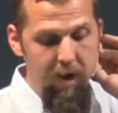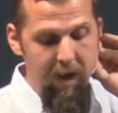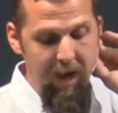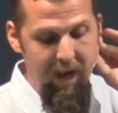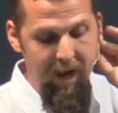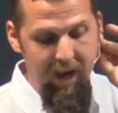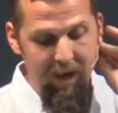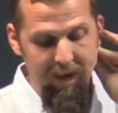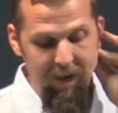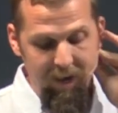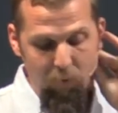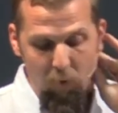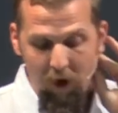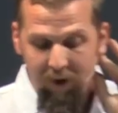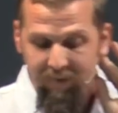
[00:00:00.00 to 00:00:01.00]
and he
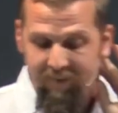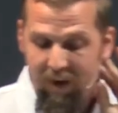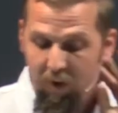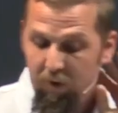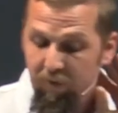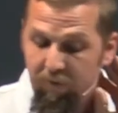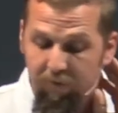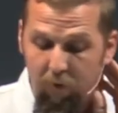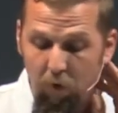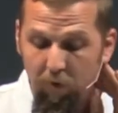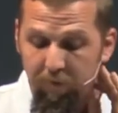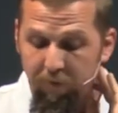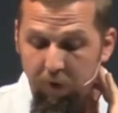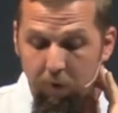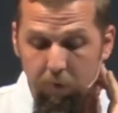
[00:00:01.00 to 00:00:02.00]
walks out in full
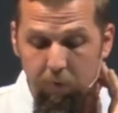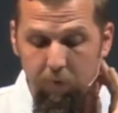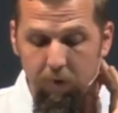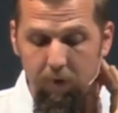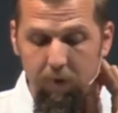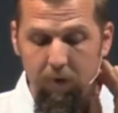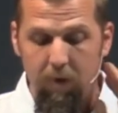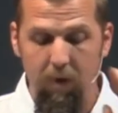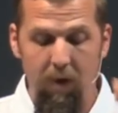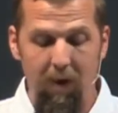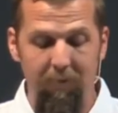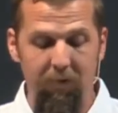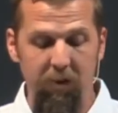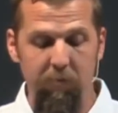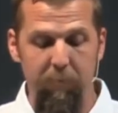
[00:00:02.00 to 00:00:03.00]
view
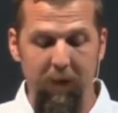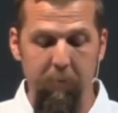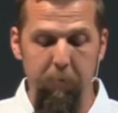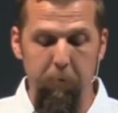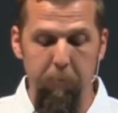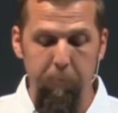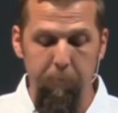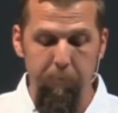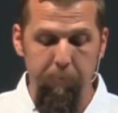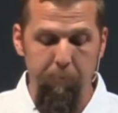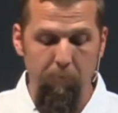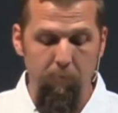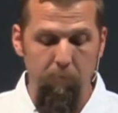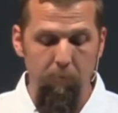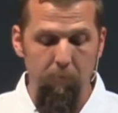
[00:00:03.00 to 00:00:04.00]
of these people.
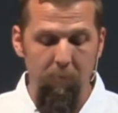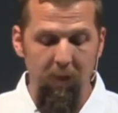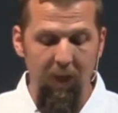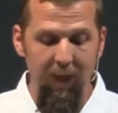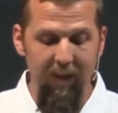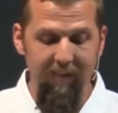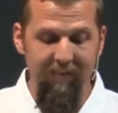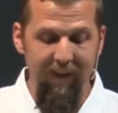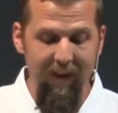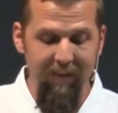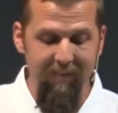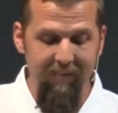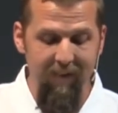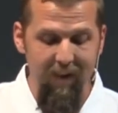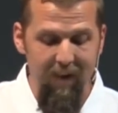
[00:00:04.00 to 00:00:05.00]
And it
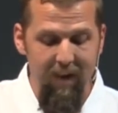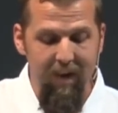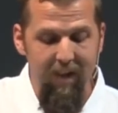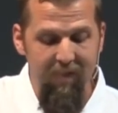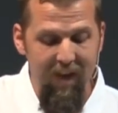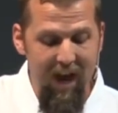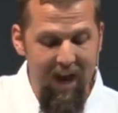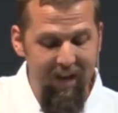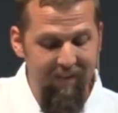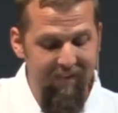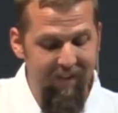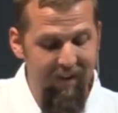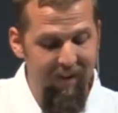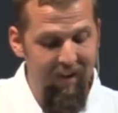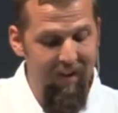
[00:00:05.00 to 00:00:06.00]
says that
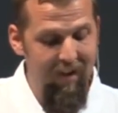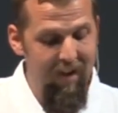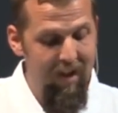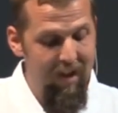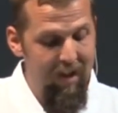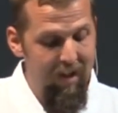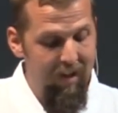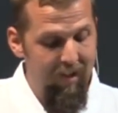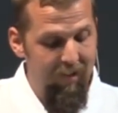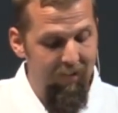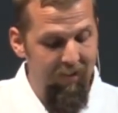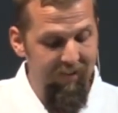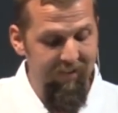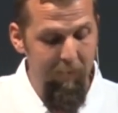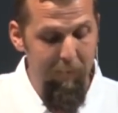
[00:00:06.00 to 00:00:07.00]

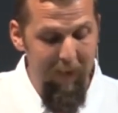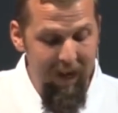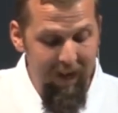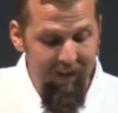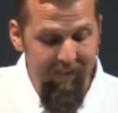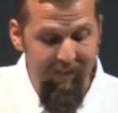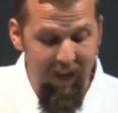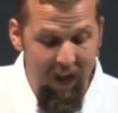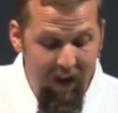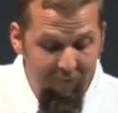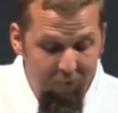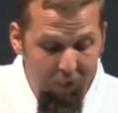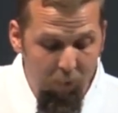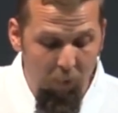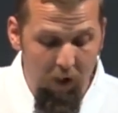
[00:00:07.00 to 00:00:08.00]
this amazed
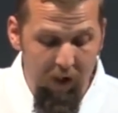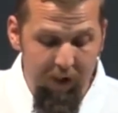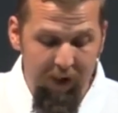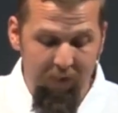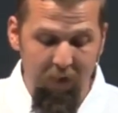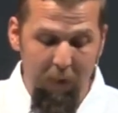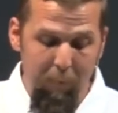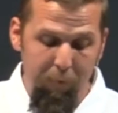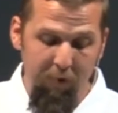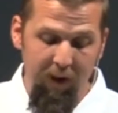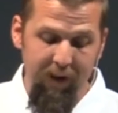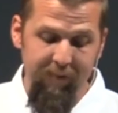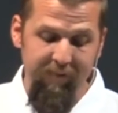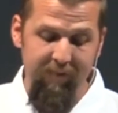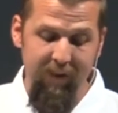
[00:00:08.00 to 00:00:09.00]
everyone, and they
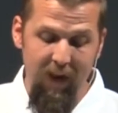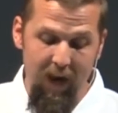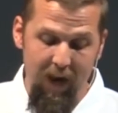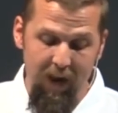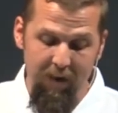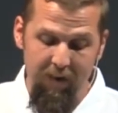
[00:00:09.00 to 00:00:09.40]
praised God.